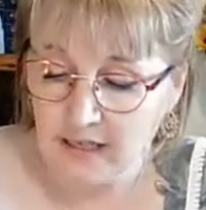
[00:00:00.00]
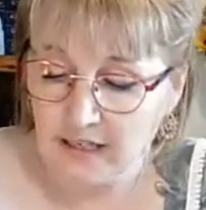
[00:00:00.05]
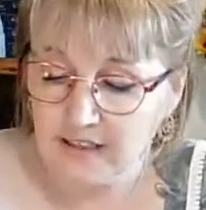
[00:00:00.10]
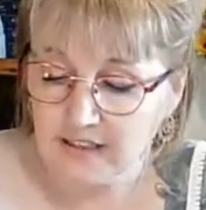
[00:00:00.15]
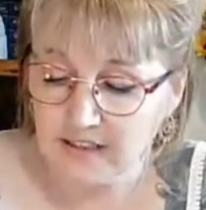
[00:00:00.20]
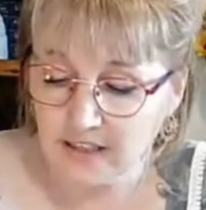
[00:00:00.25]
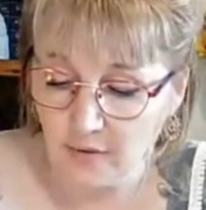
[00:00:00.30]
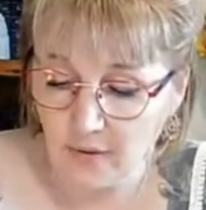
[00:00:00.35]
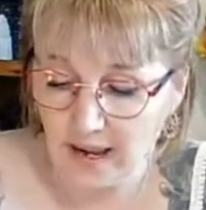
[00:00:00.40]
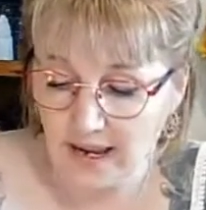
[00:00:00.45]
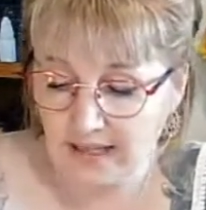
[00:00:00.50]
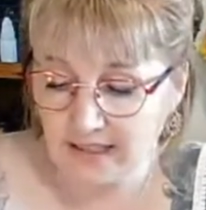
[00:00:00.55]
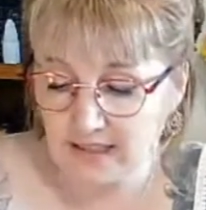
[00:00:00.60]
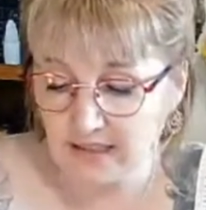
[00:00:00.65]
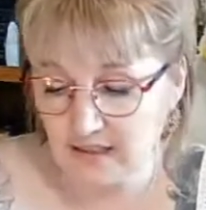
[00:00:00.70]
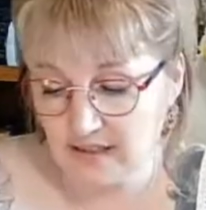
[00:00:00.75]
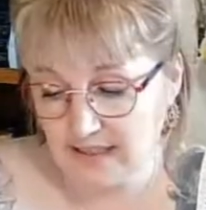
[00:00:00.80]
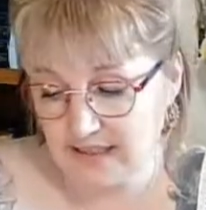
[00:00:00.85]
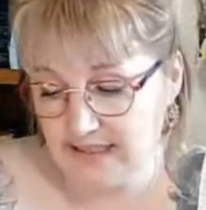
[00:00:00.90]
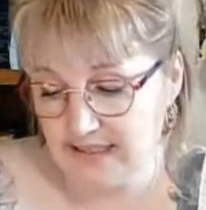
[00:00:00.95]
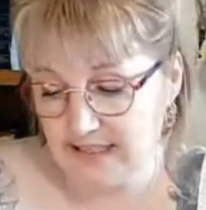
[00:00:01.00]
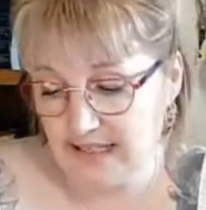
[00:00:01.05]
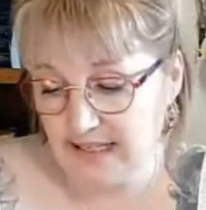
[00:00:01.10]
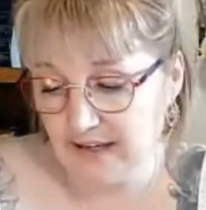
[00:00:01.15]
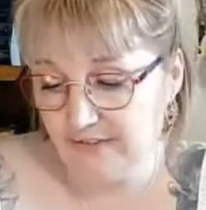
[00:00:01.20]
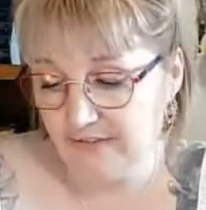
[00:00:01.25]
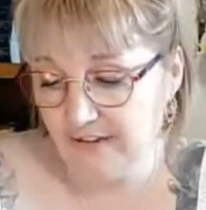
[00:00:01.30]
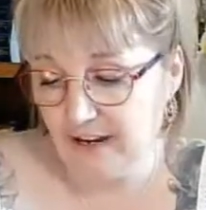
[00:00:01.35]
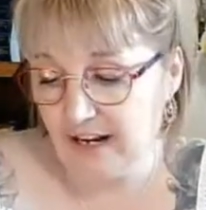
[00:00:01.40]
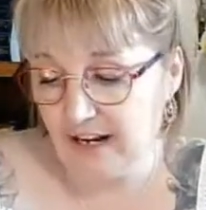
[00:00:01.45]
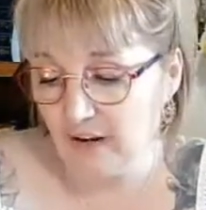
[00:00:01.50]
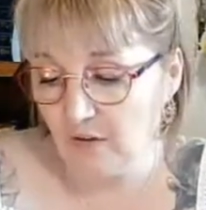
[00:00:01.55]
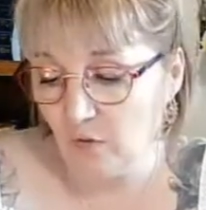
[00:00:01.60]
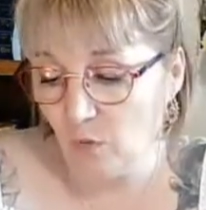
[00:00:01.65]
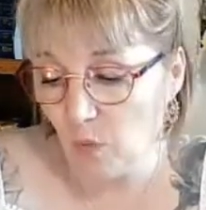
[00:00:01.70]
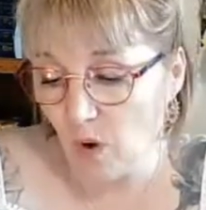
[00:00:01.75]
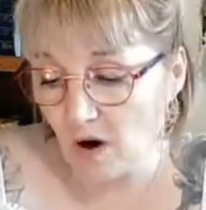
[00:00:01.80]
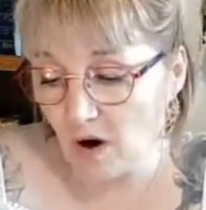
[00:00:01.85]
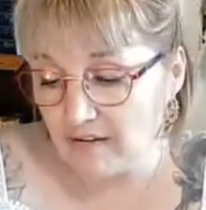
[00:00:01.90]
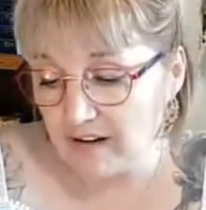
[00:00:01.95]
So anxiety, a feeling of
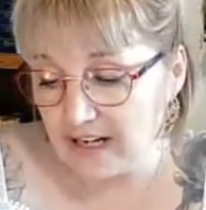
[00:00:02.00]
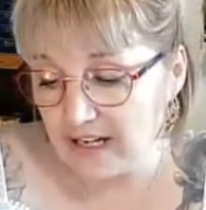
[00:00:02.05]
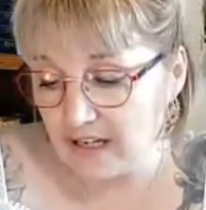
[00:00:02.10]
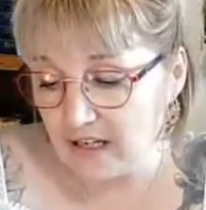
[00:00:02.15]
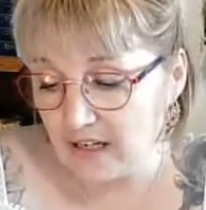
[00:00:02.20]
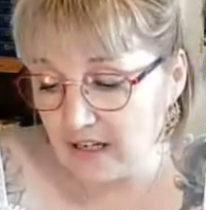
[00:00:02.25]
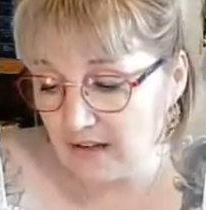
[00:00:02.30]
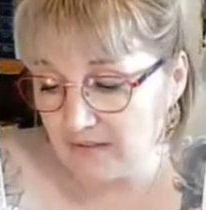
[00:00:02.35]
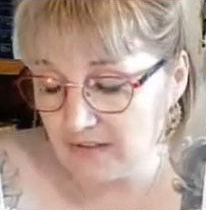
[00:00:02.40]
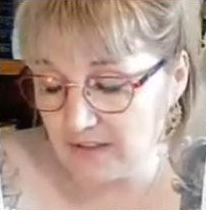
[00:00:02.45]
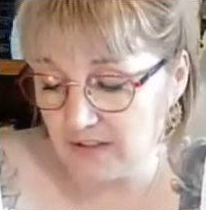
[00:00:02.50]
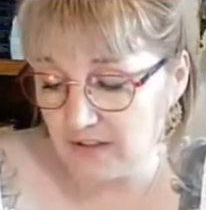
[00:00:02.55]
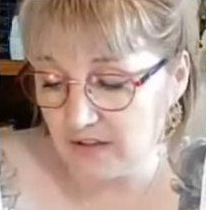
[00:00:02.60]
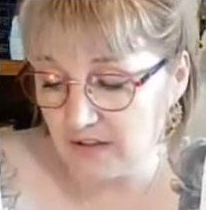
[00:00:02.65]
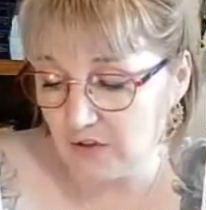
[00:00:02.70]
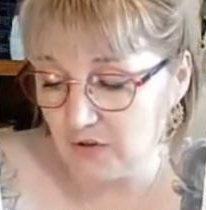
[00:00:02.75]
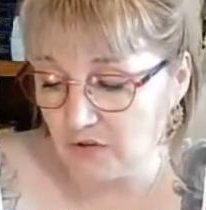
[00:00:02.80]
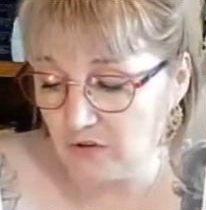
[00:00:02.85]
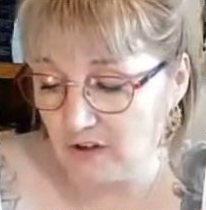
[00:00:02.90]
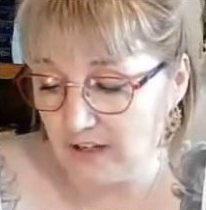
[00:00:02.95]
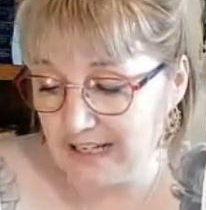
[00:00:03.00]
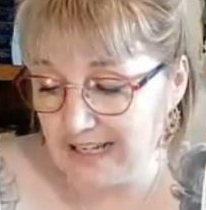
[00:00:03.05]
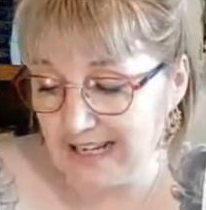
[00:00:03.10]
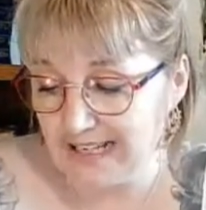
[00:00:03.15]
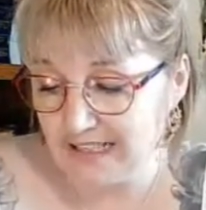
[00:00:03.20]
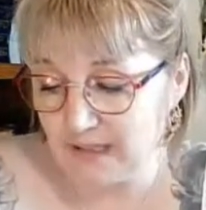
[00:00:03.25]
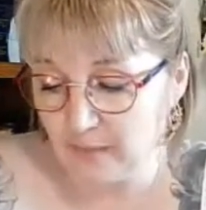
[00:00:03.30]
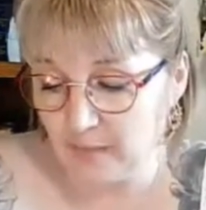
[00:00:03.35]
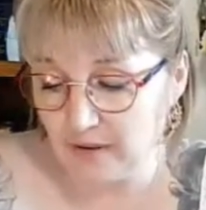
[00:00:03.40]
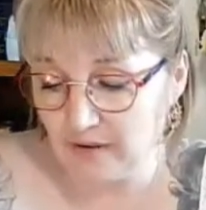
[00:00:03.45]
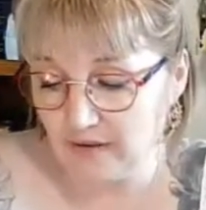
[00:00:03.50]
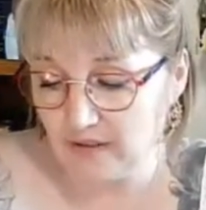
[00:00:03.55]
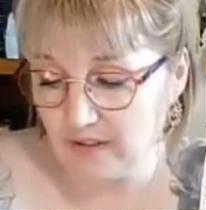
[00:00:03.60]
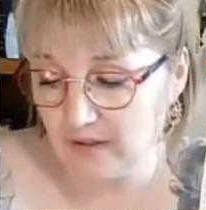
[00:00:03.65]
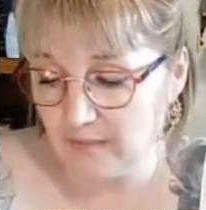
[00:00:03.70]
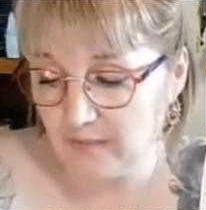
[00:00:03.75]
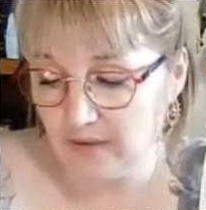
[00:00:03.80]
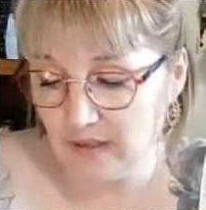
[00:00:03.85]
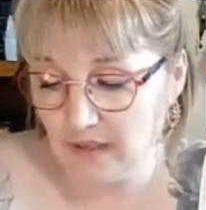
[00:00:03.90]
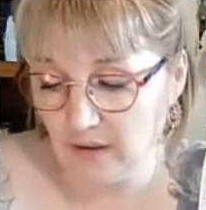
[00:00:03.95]
worry, nervousness or unease about
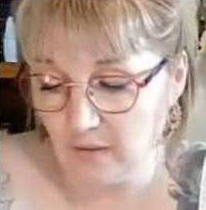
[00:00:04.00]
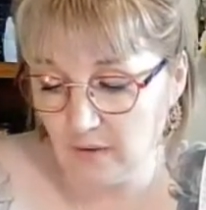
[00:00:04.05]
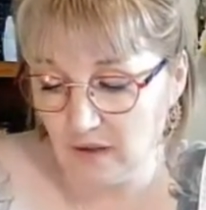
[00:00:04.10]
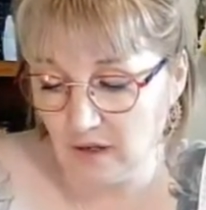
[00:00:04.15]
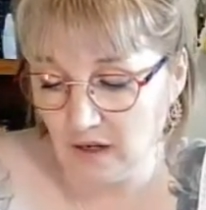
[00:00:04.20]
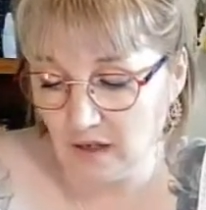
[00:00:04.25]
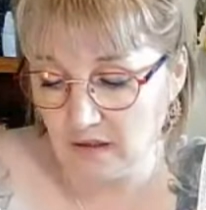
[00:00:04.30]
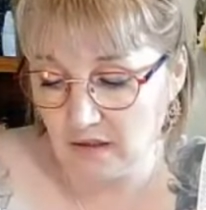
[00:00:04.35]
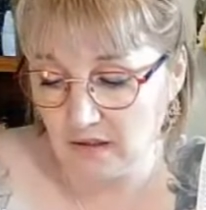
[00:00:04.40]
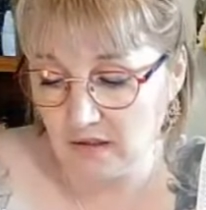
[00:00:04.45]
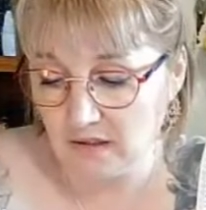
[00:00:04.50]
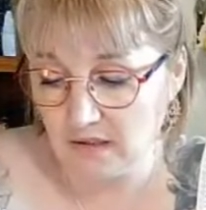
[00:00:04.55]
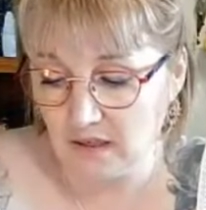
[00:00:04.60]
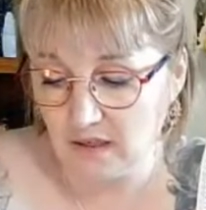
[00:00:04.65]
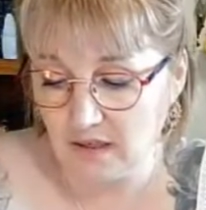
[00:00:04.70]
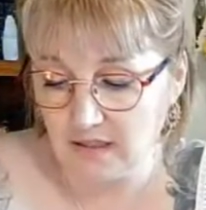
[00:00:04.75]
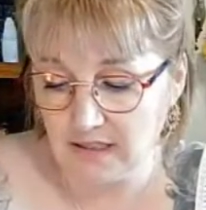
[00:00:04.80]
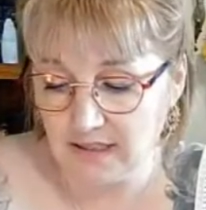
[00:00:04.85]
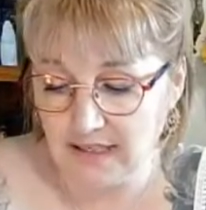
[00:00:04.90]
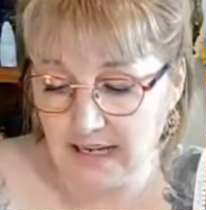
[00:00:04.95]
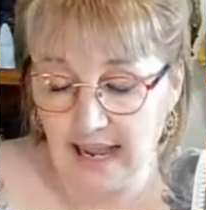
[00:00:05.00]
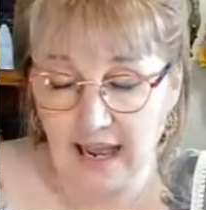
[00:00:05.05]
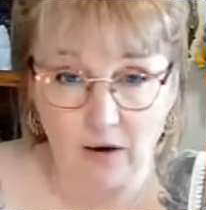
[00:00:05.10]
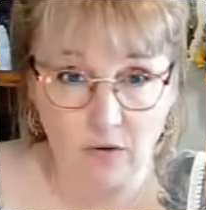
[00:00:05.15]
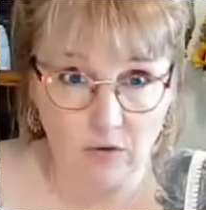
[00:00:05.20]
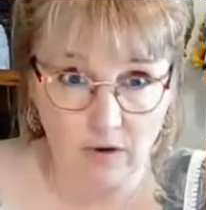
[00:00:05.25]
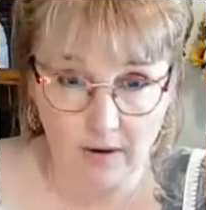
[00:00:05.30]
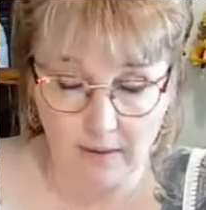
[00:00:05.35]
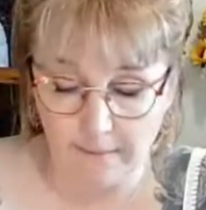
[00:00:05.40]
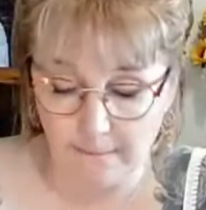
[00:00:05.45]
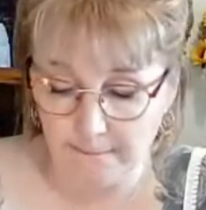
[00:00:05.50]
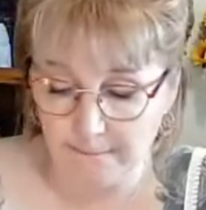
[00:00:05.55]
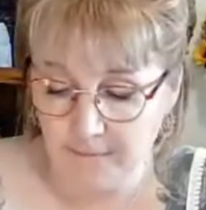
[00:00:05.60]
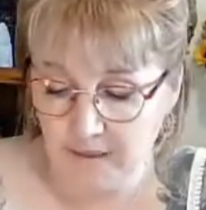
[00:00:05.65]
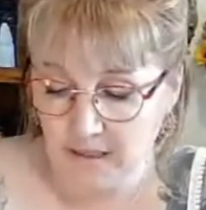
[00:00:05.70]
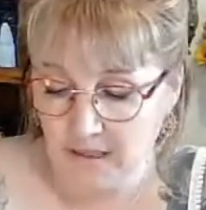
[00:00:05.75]
something with an uncertain outcome.